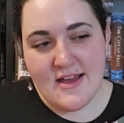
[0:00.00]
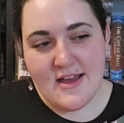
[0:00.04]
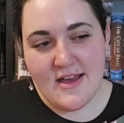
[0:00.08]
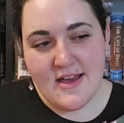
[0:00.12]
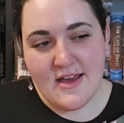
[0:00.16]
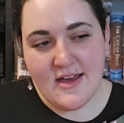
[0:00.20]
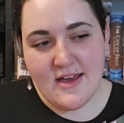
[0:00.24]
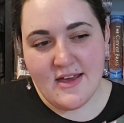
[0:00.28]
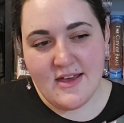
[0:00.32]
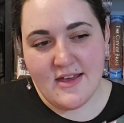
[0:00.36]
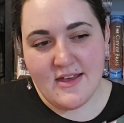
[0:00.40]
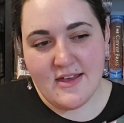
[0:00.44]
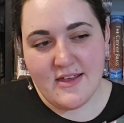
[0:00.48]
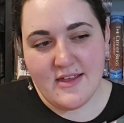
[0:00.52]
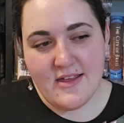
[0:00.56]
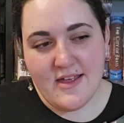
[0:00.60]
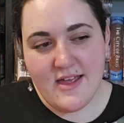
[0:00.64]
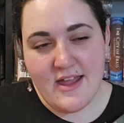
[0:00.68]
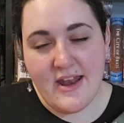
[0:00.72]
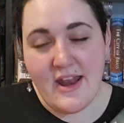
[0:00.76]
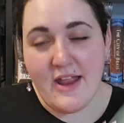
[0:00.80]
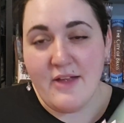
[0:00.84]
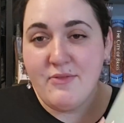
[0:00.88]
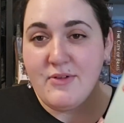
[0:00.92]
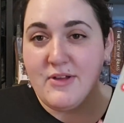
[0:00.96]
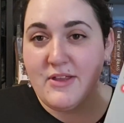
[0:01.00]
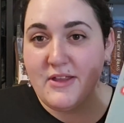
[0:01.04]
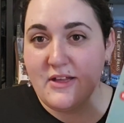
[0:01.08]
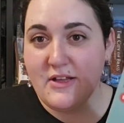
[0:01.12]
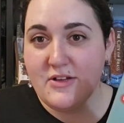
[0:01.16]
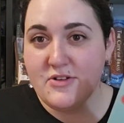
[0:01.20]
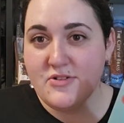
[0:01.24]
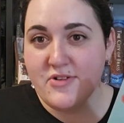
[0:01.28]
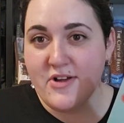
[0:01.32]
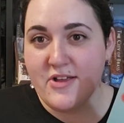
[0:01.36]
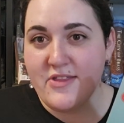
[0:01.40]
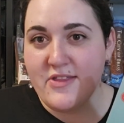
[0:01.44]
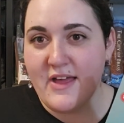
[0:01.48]
Uh, and I really
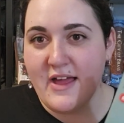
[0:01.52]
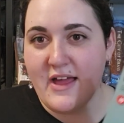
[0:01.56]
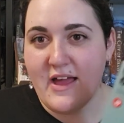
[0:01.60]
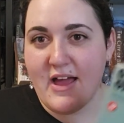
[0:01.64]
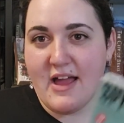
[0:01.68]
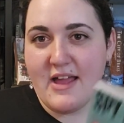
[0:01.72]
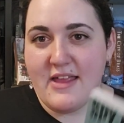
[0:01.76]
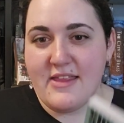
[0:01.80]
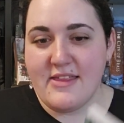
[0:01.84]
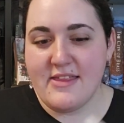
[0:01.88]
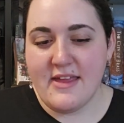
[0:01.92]
enjoyed that. I